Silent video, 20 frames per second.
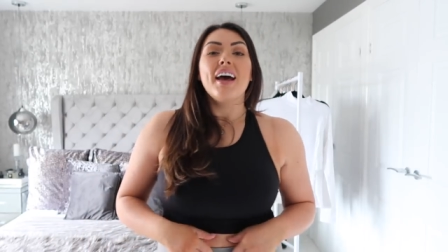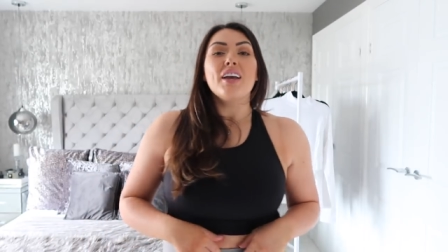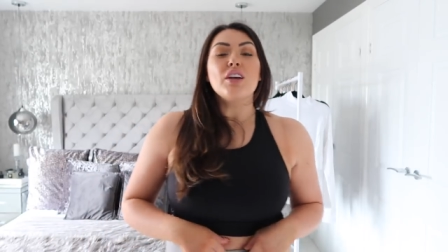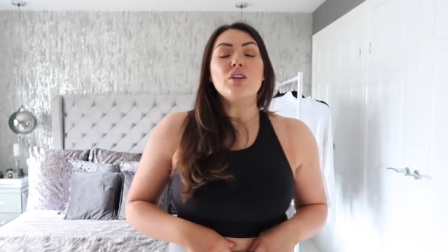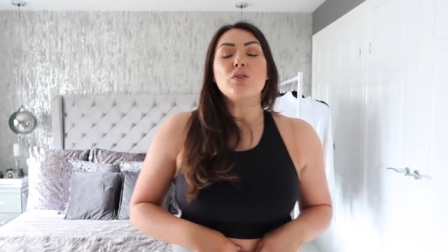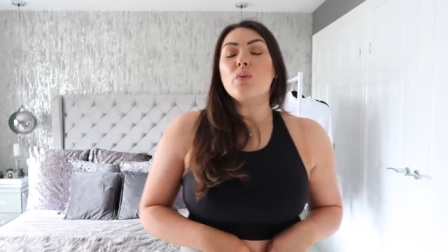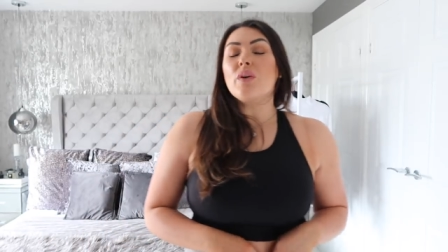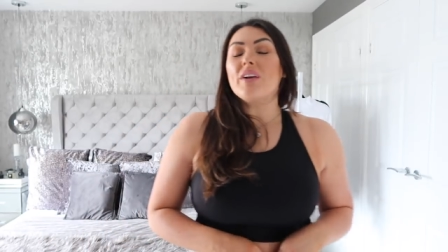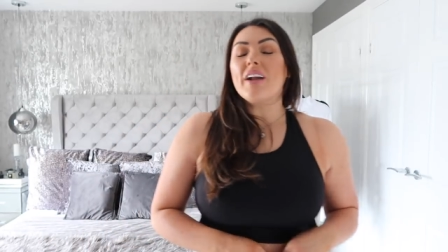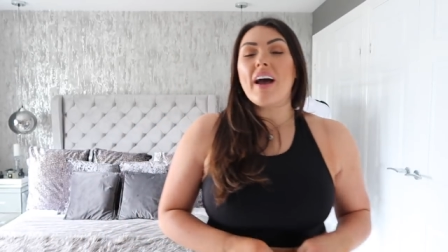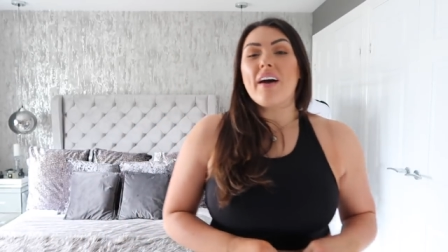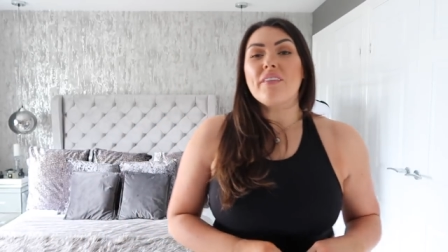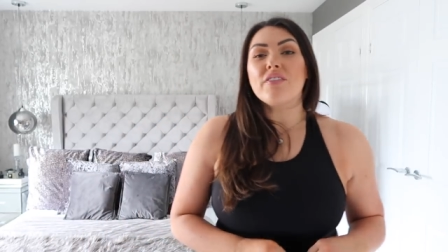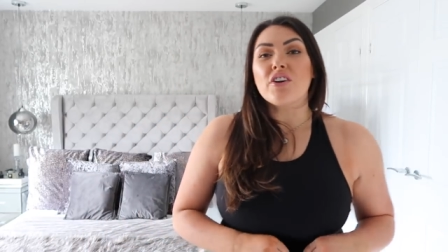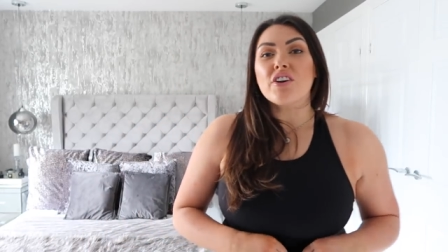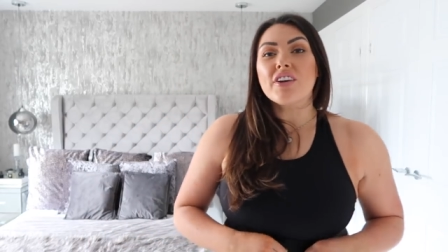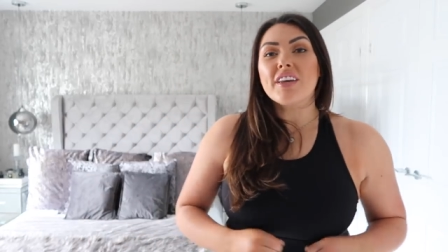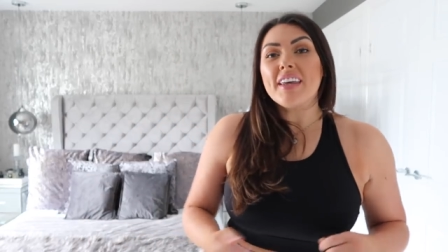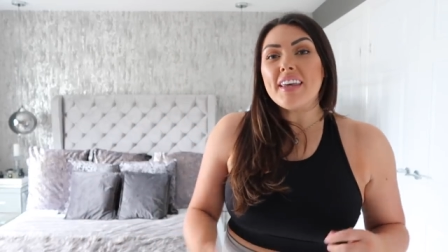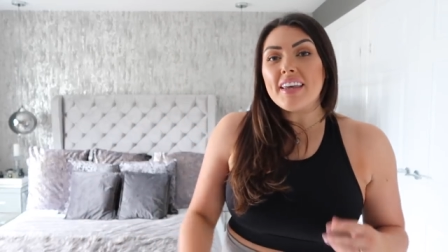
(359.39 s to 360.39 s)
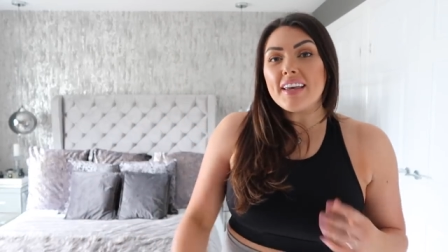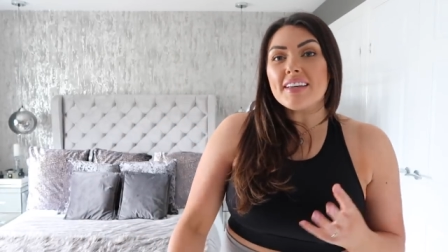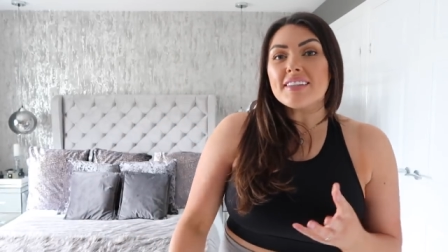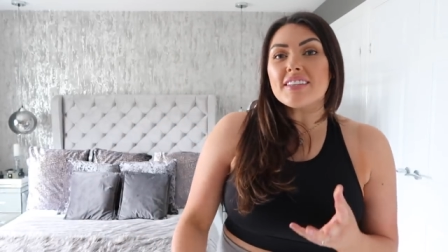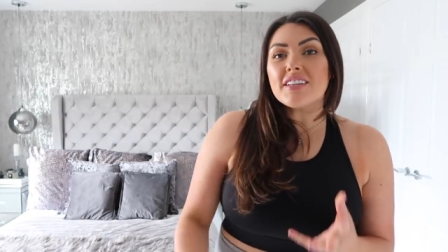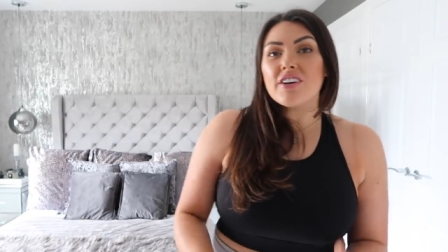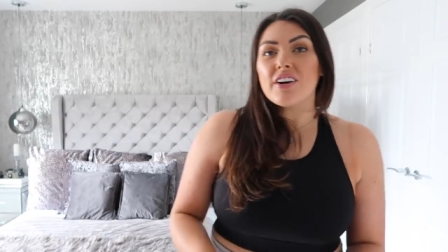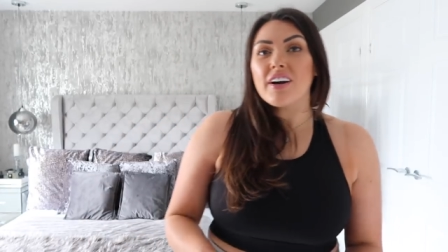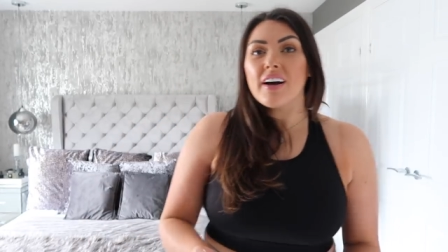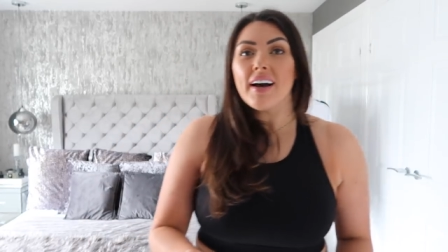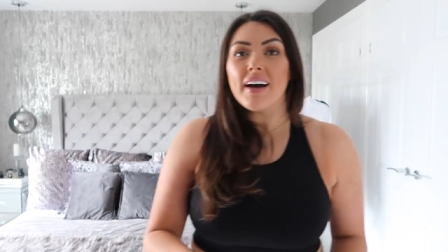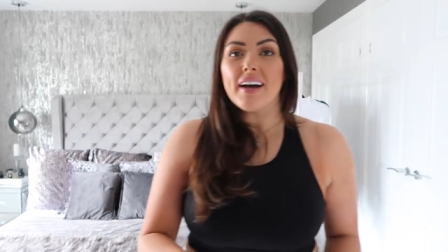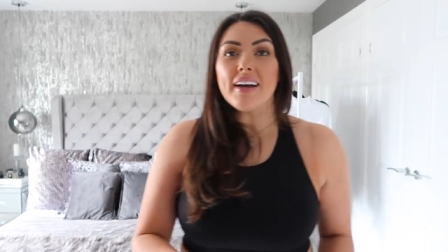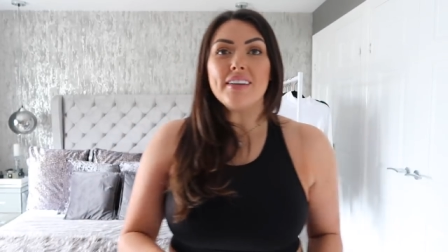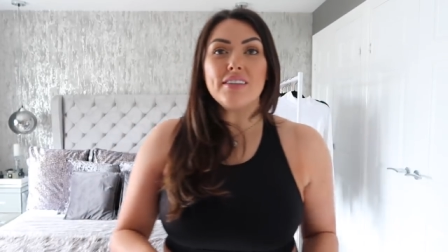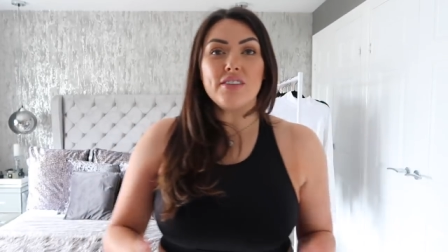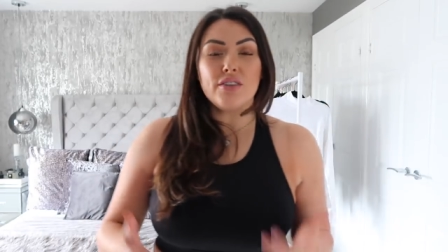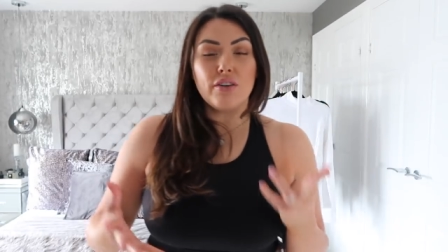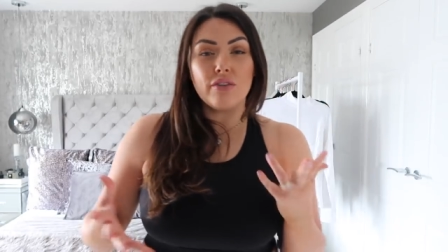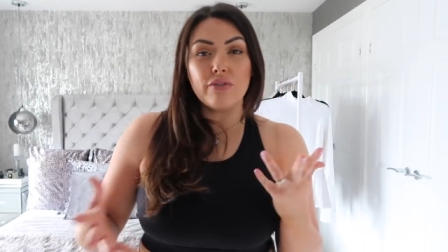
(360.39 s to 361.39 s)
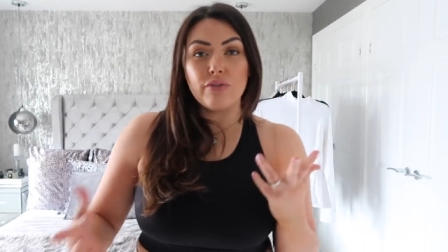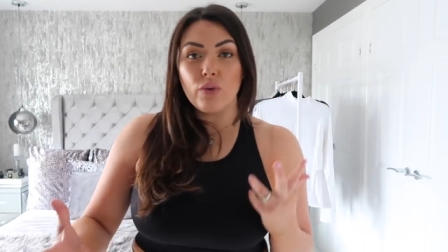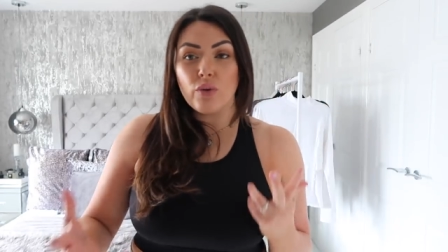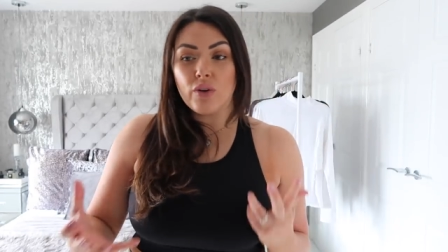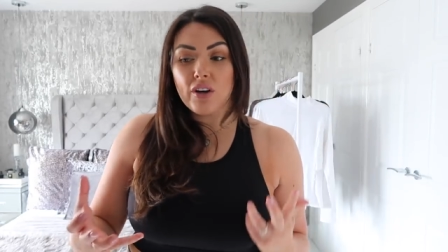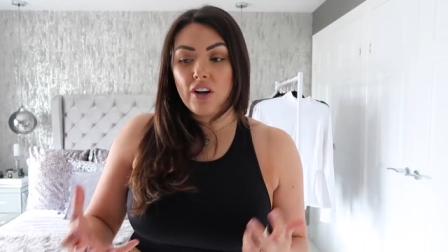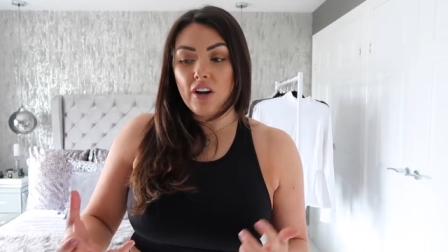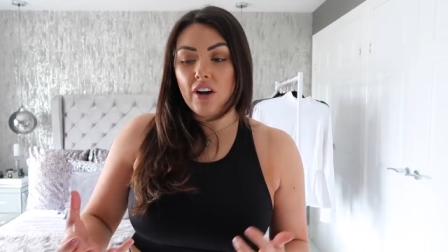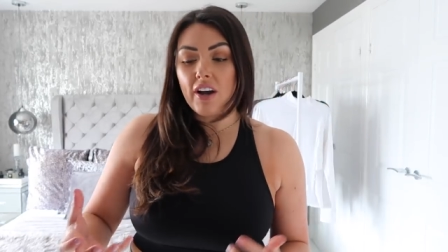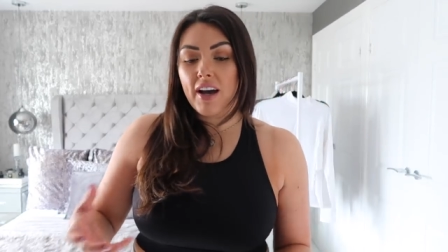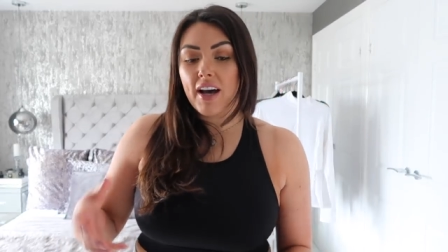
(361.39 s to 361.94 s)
you don't want to have your keys in your hands your phone in your